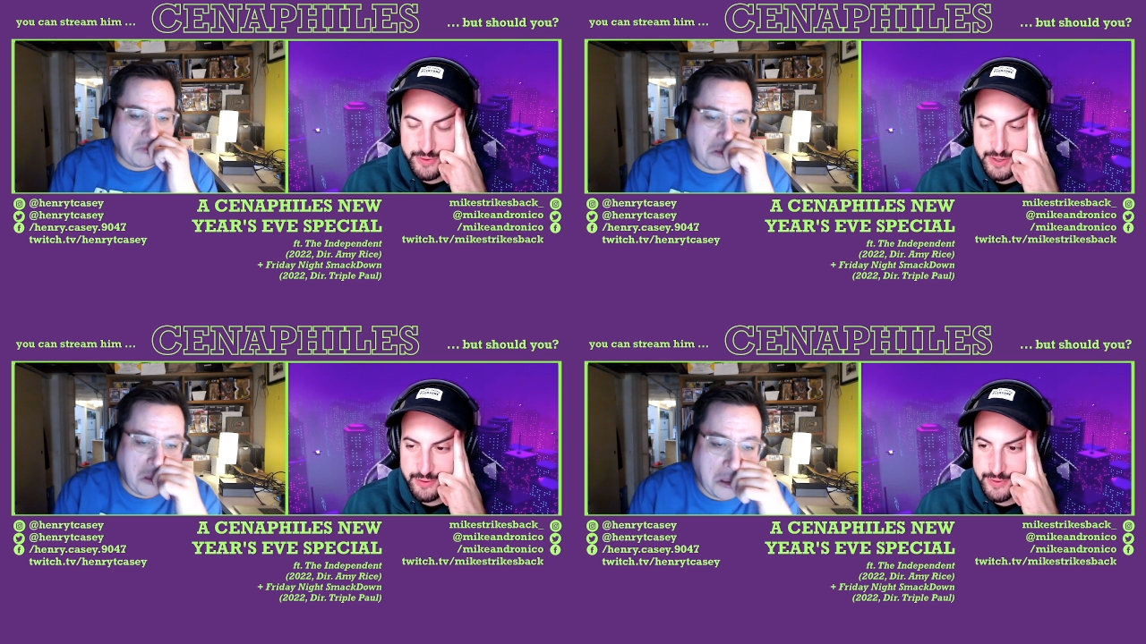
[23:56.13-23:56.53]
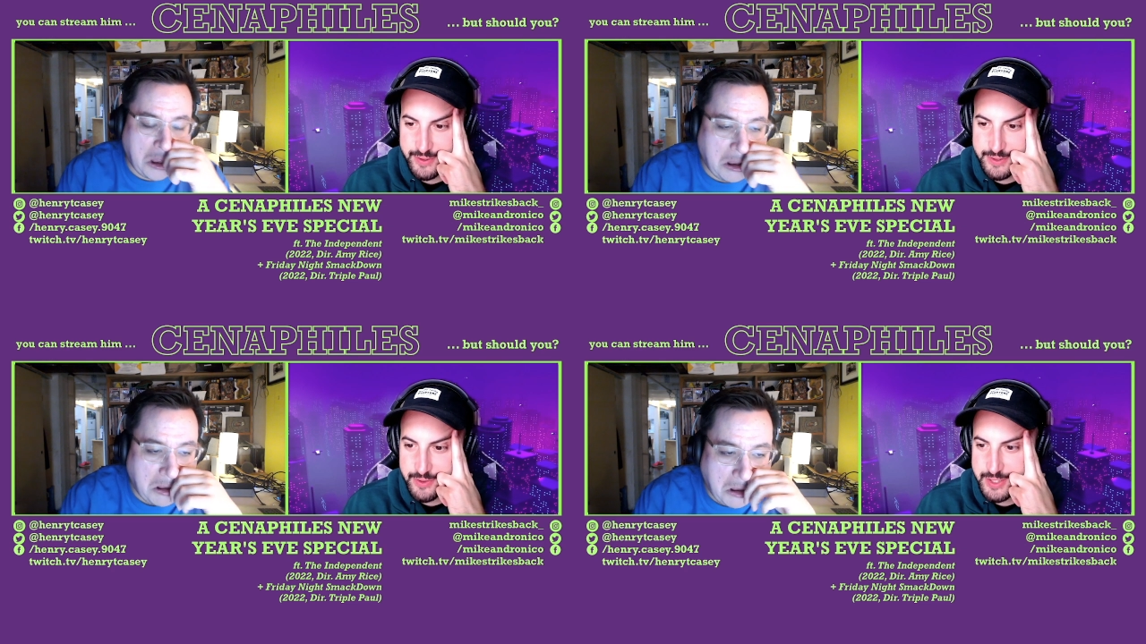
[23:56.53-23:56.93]
Speaker 1: for
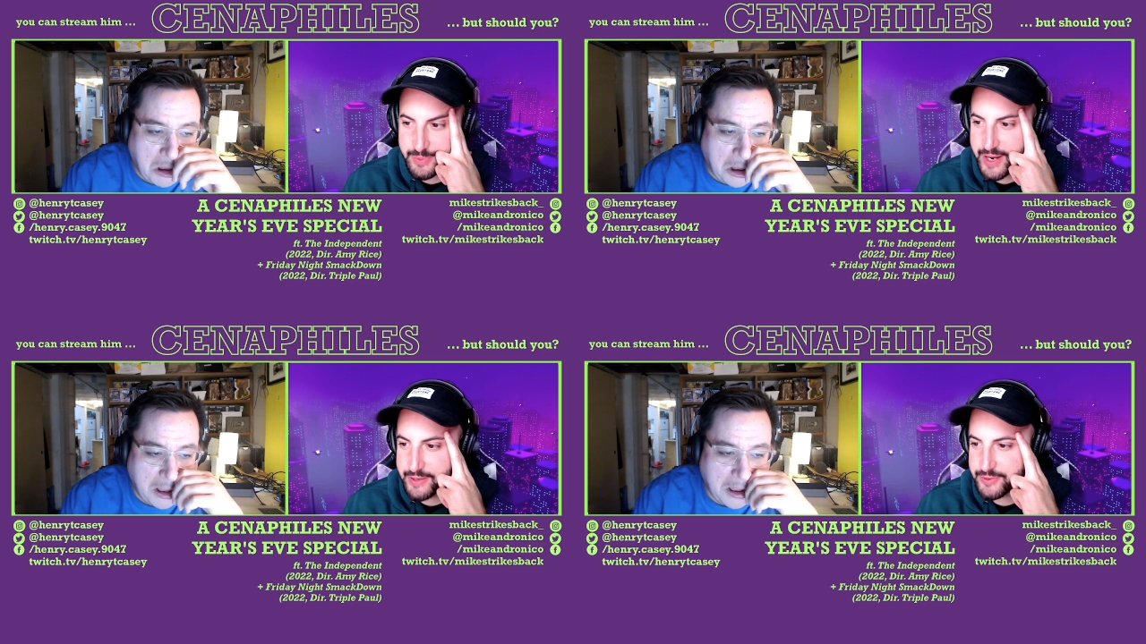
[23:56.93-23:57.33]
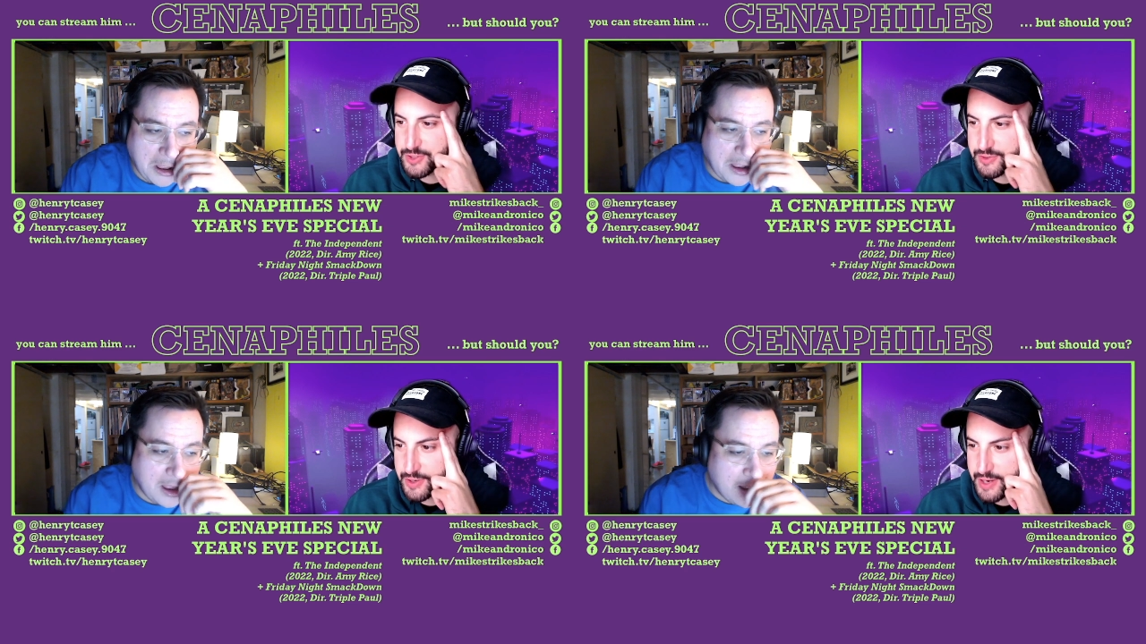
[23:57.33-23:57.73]
Tony Soprano
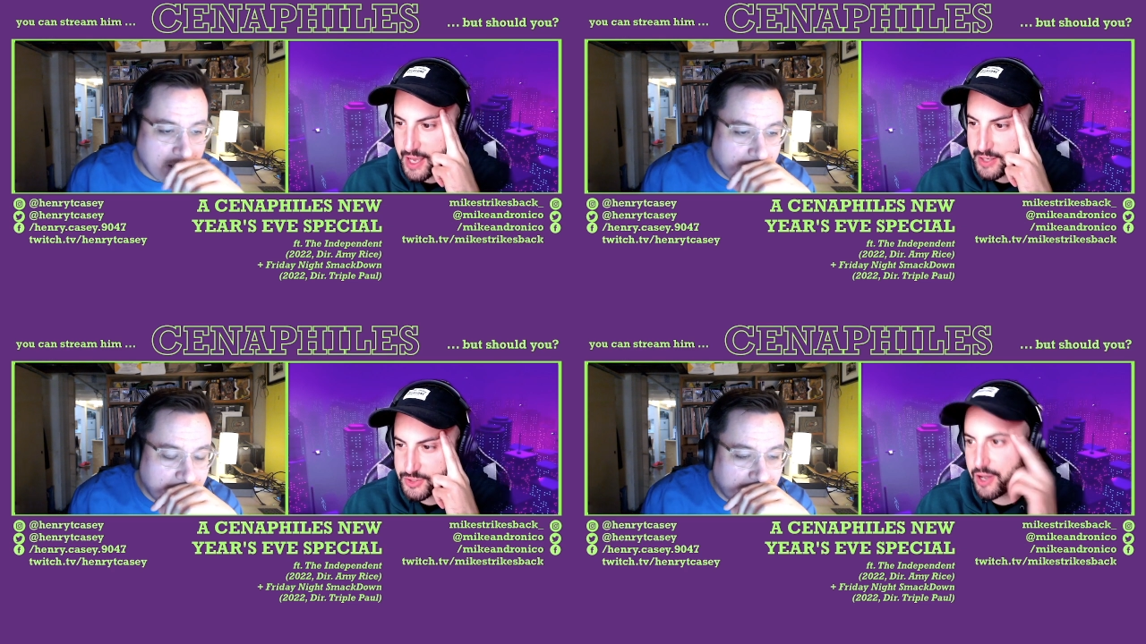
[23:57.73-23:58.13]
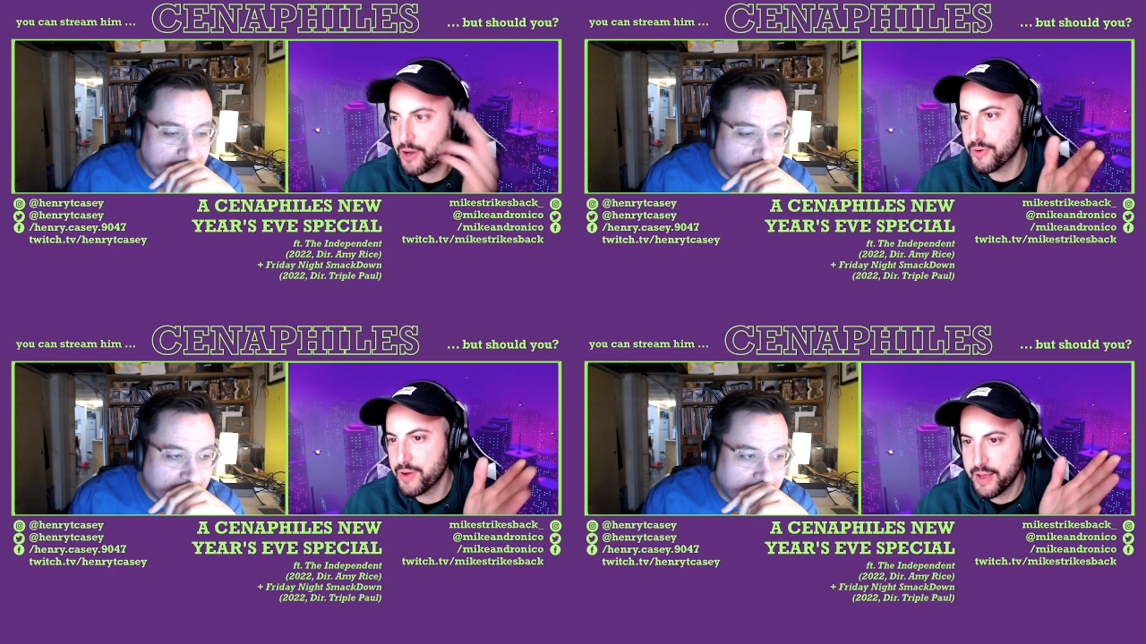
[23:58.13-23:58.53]
Jr.
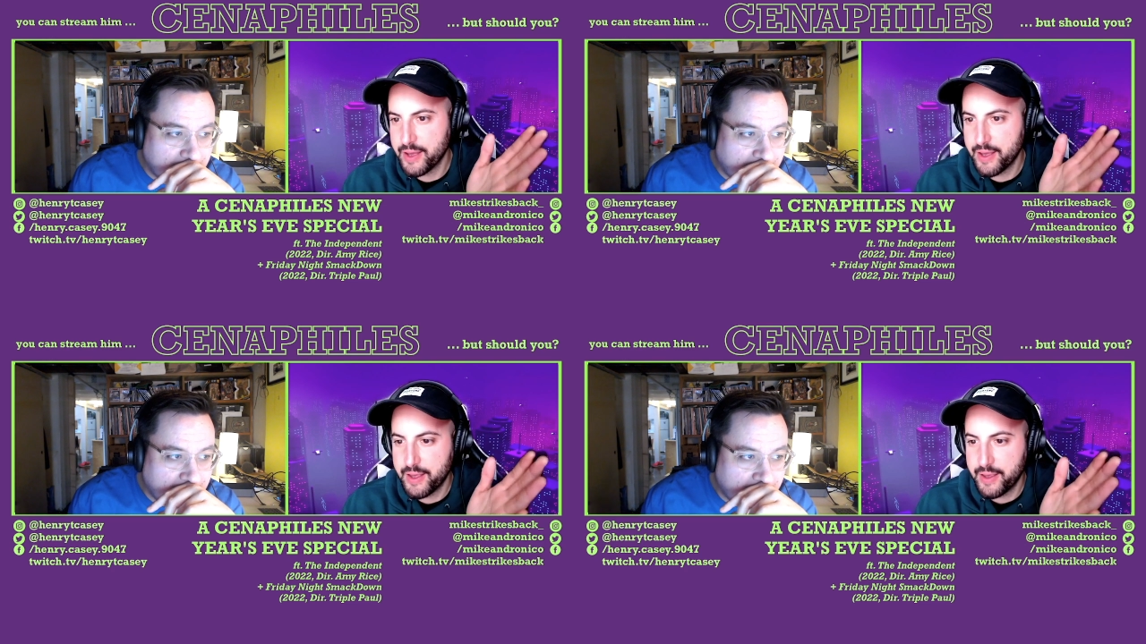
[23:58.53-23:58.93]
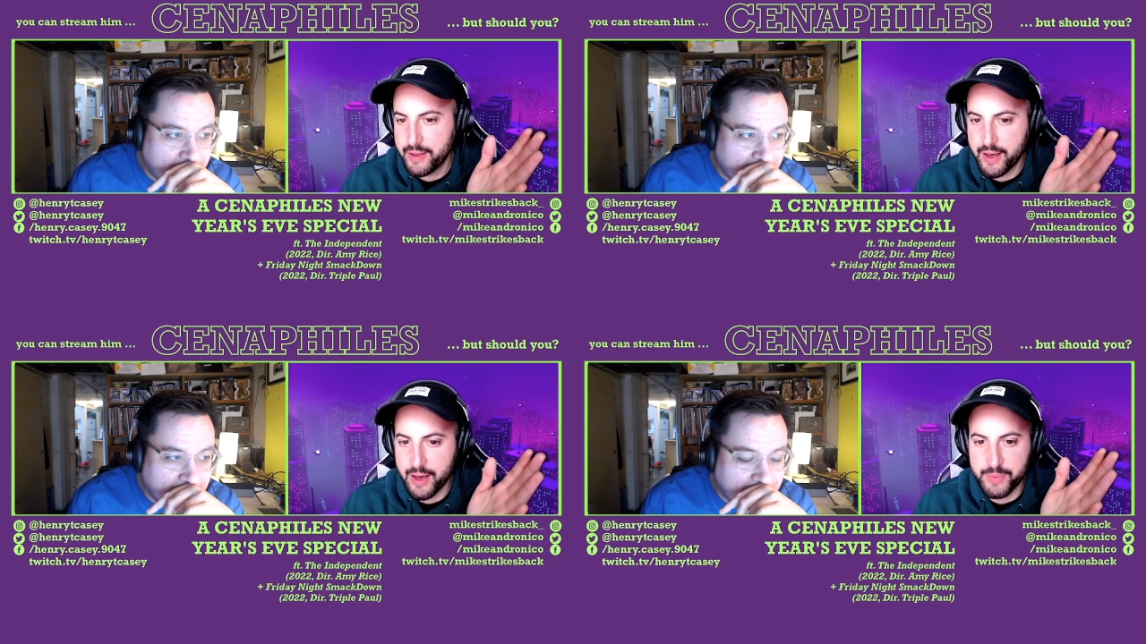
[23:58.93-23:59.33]
So,
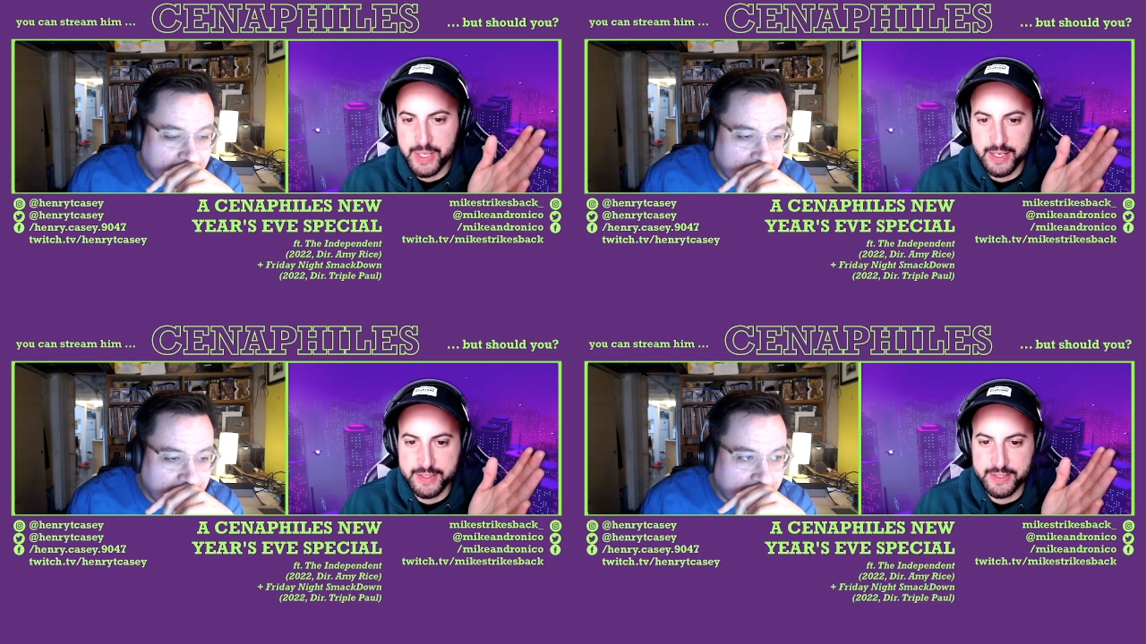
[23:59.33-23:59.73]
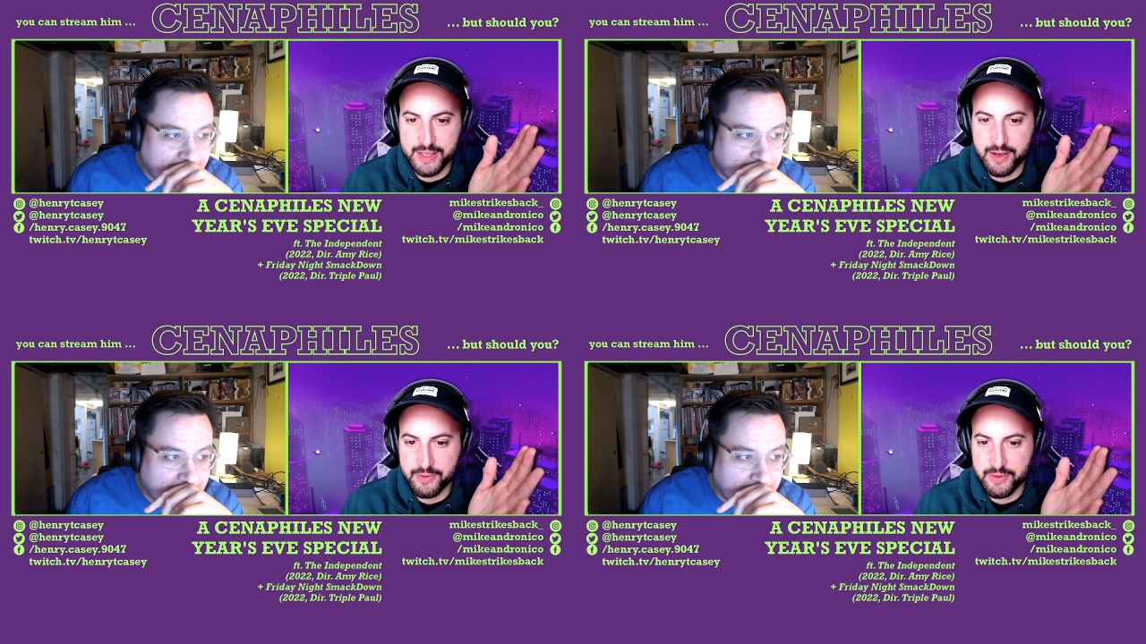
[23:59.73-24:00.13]
uh, because you
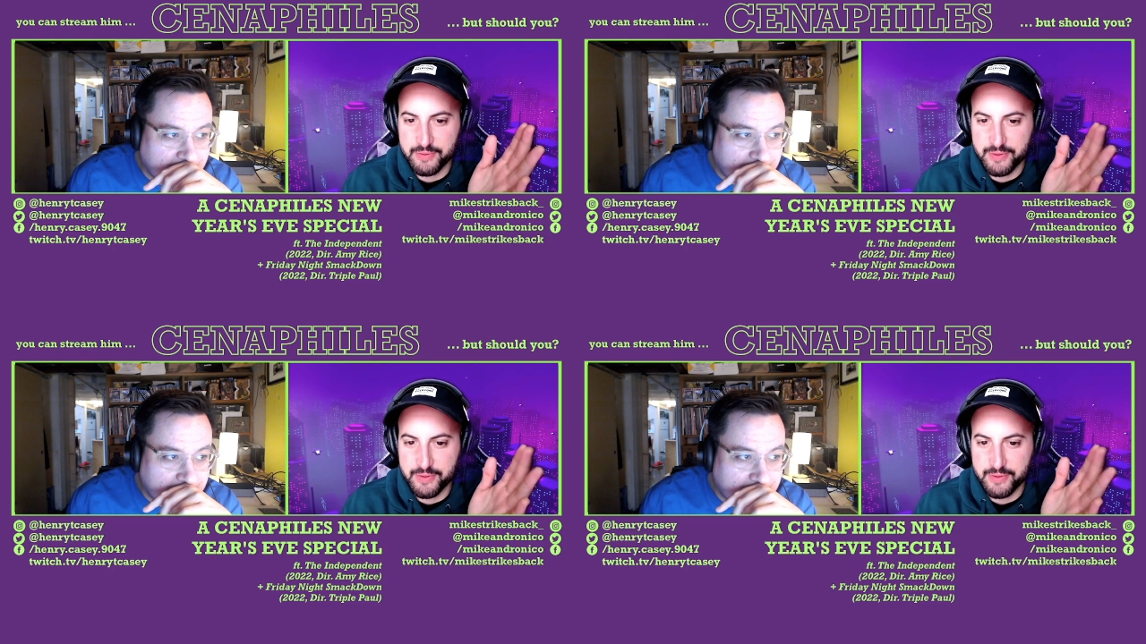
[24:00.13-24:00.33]
know uh,